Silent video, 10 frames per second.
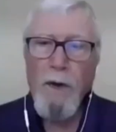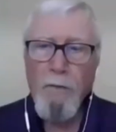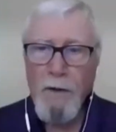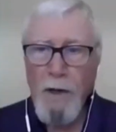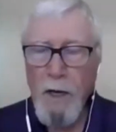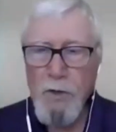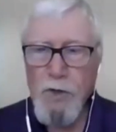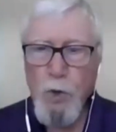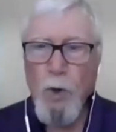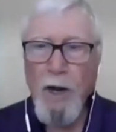One of
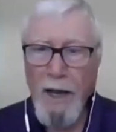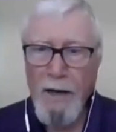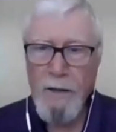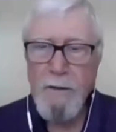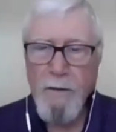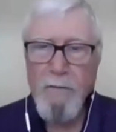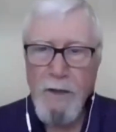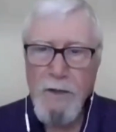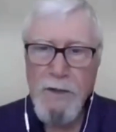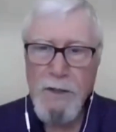the shorthand
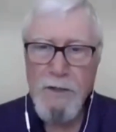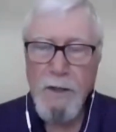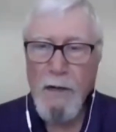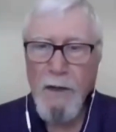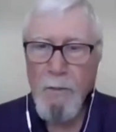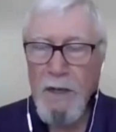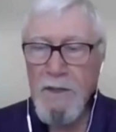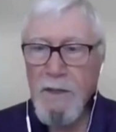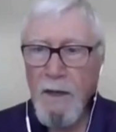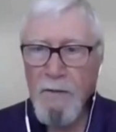definitions that I
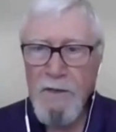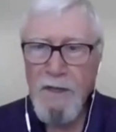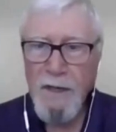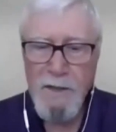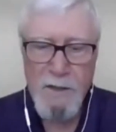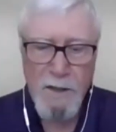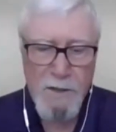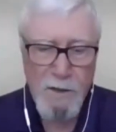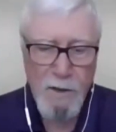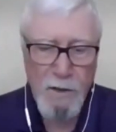makes a lot of sense
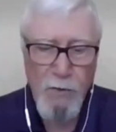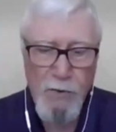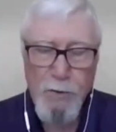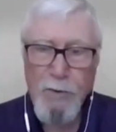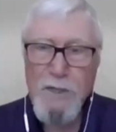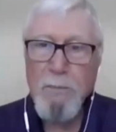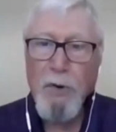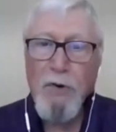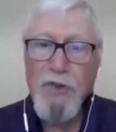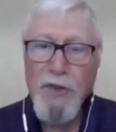is culture is the
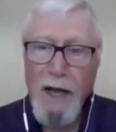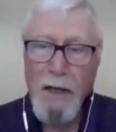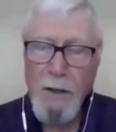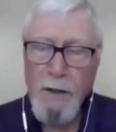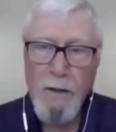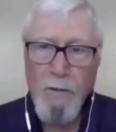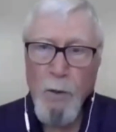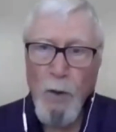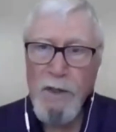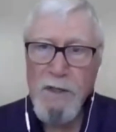personality of
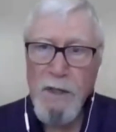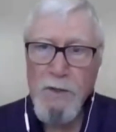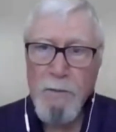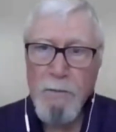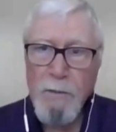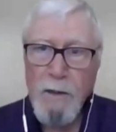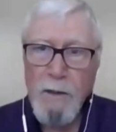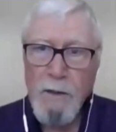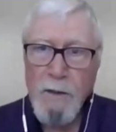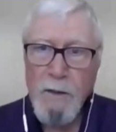the organization.
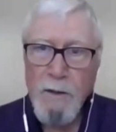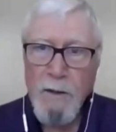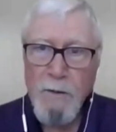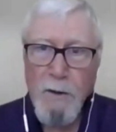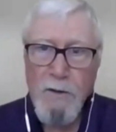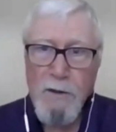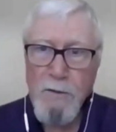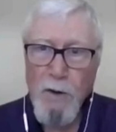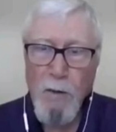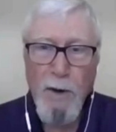That there's a
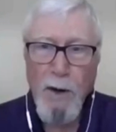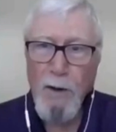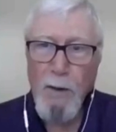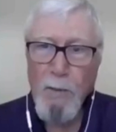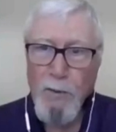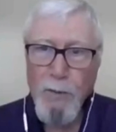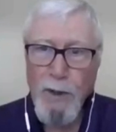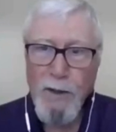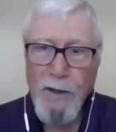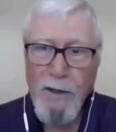strong parallel
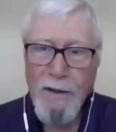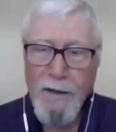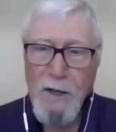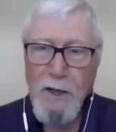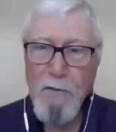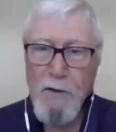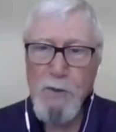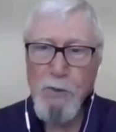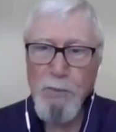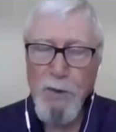between an
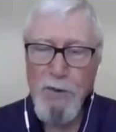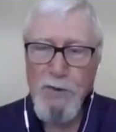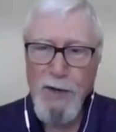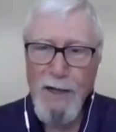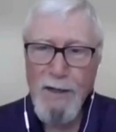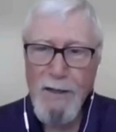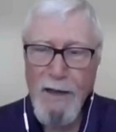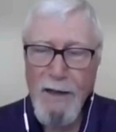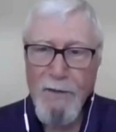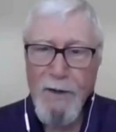individual's
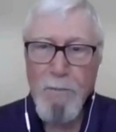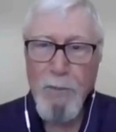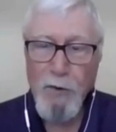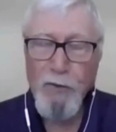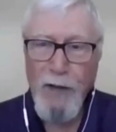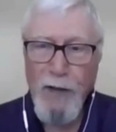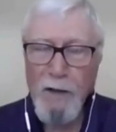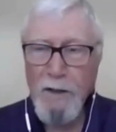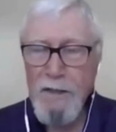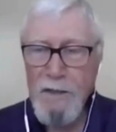personality and the
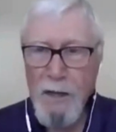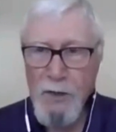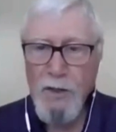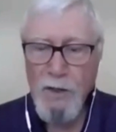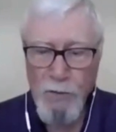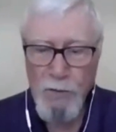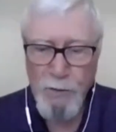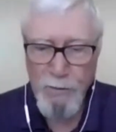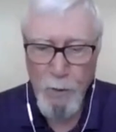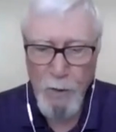
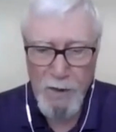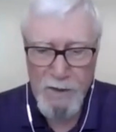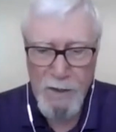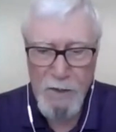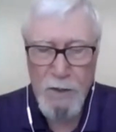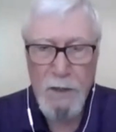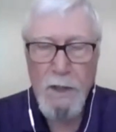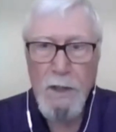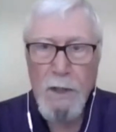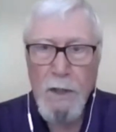personality/culture of the organization.